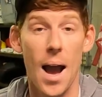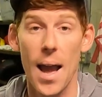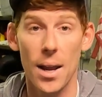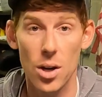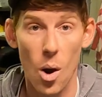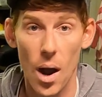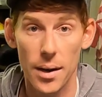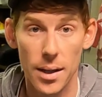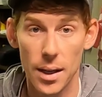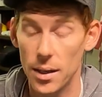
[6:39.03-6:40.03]
I had no
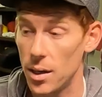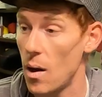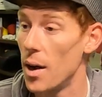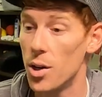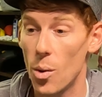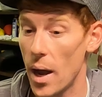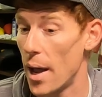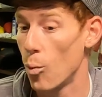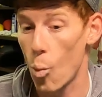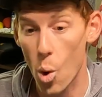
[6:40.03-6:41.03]
idea. You know, I knew I
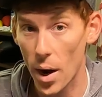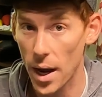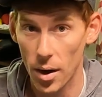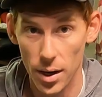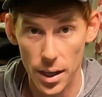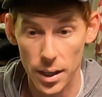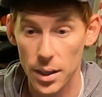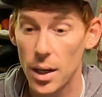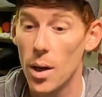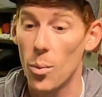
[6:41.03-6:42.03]
had one area
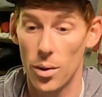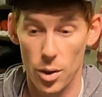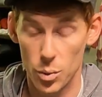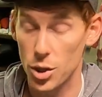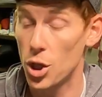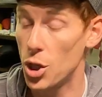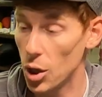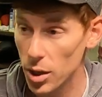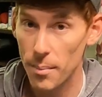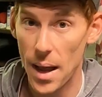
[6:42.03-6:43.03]
where there was a
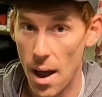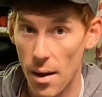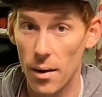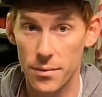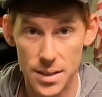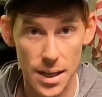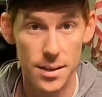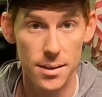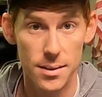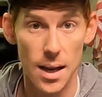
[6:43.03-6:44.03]
good amount of
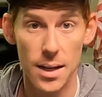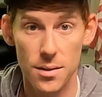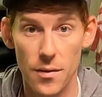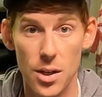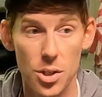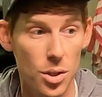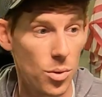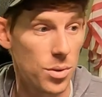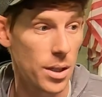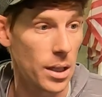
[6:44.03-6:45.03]
decent sized fish
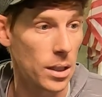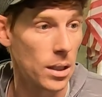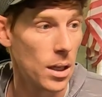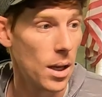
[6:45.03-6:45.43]
using.